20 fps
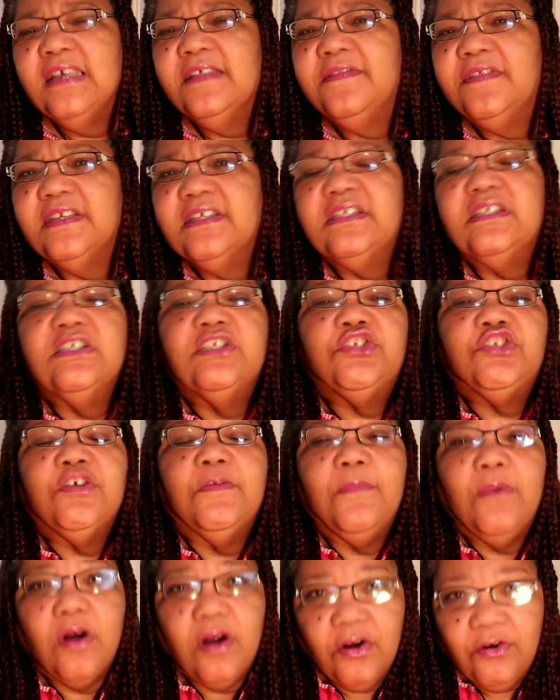This is
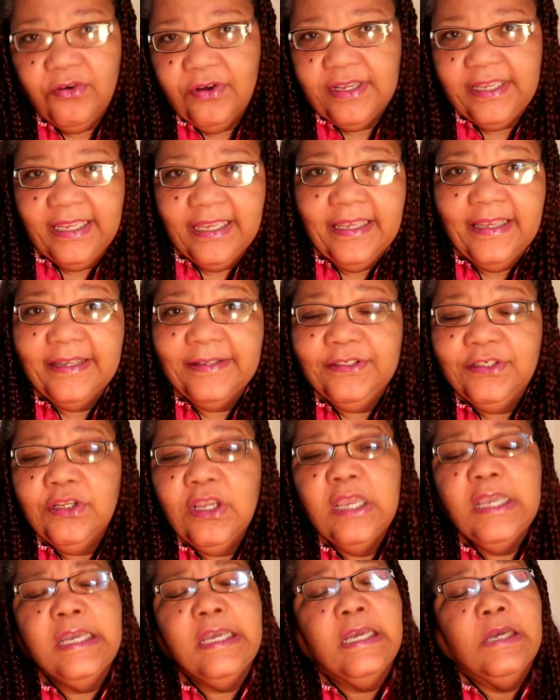Tomorrow again,
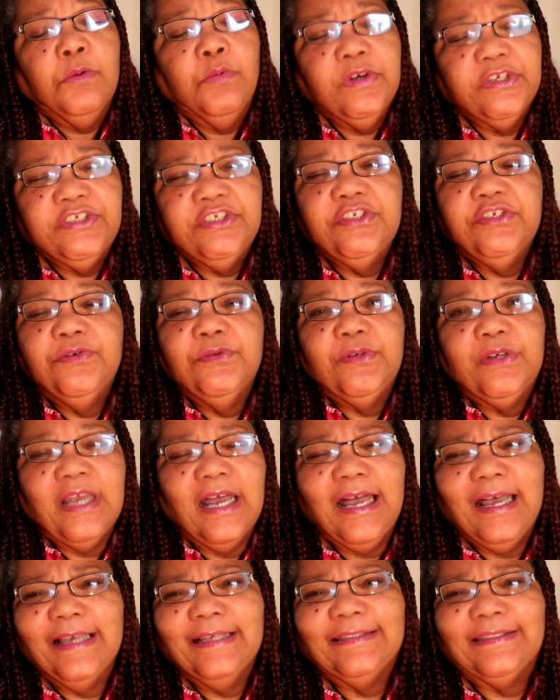wishing you
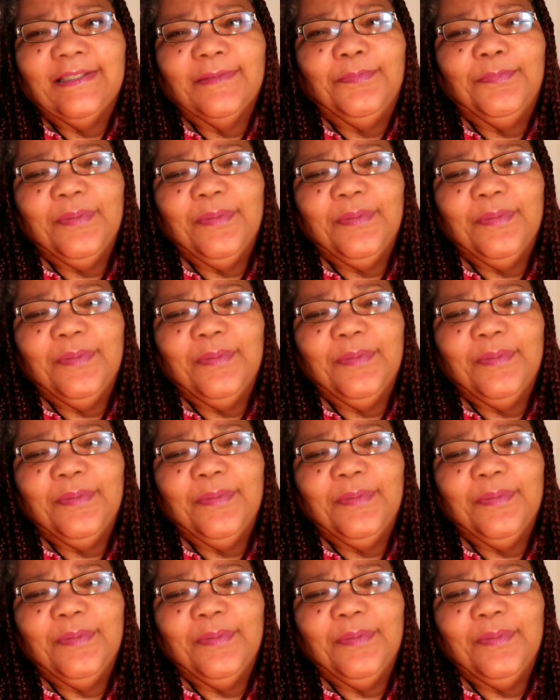guys the